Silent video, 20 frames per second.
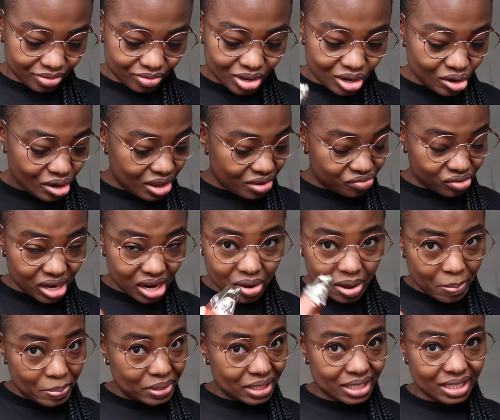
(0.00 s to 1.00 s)
if you're not a
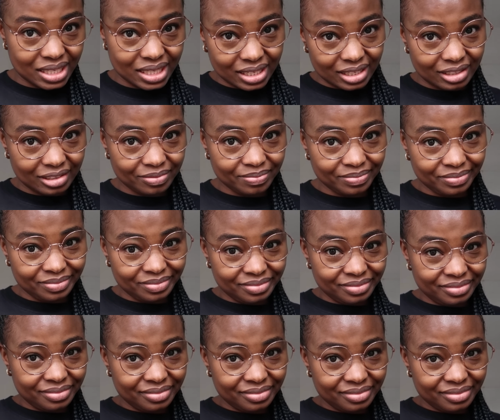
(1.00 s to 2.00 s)
flower person,
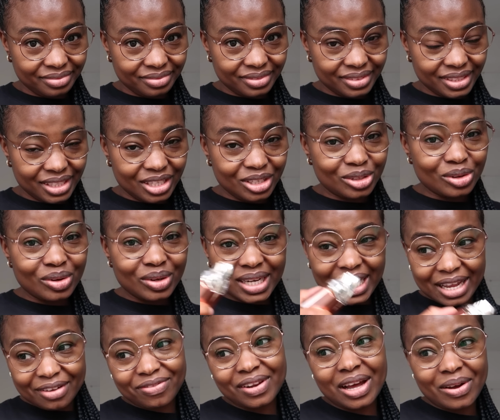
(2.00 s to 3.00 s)
you don't
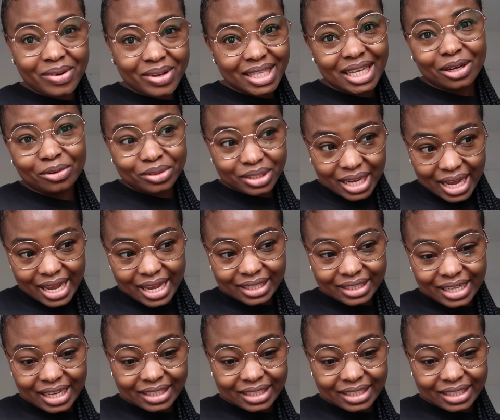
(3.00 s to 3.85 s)
like flower that will die,